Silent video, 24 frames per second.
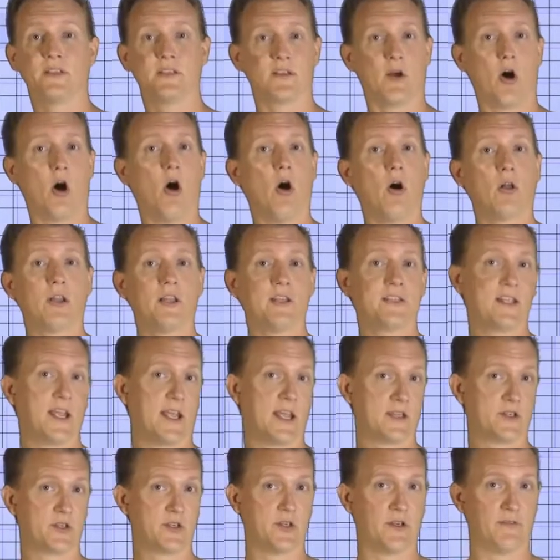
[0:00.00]
is all it
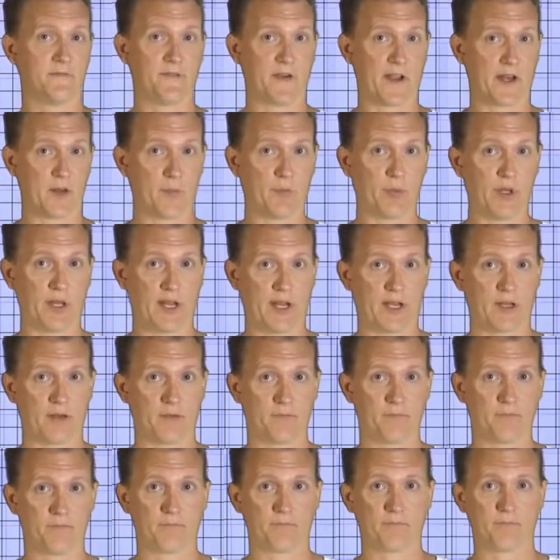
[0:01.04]
takes to define a plane.
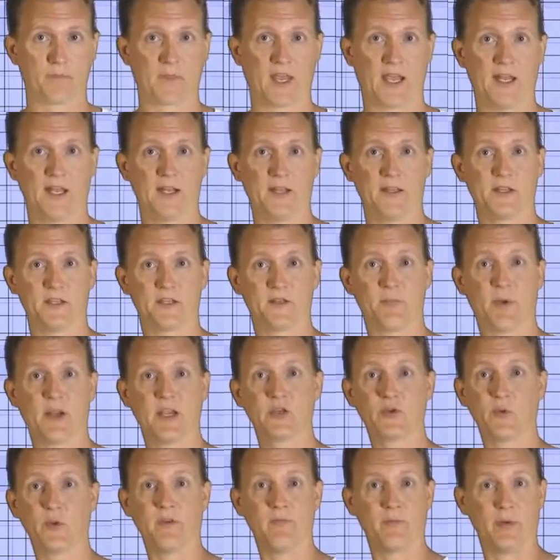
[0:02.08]
And in the
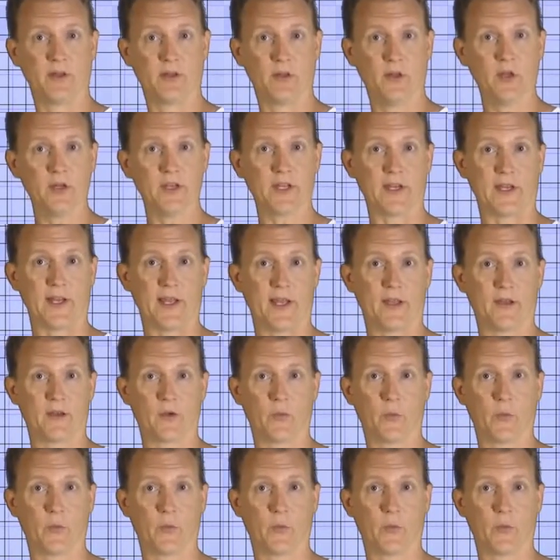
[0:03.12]
space we've been looking at,